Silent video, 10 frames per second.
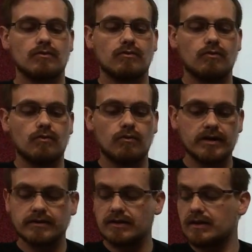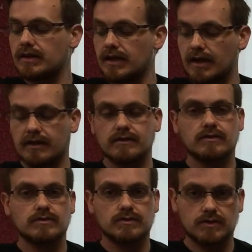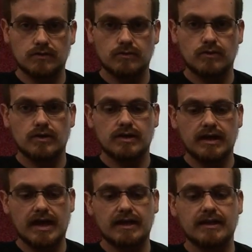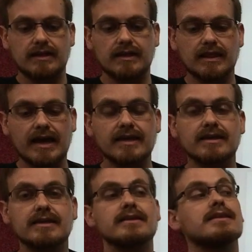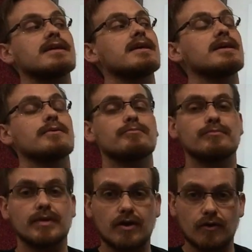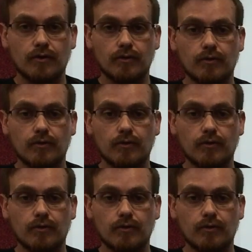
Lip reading: 1 and 2 and lightly bow.